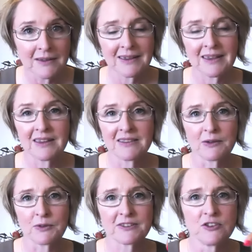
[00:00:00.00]
He, it
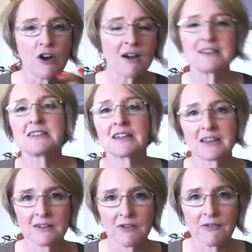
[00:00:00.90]
was not
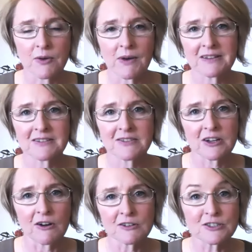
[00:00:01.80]
indicative of the rest of the
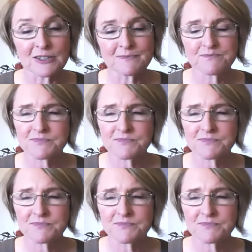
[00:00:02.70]
culture.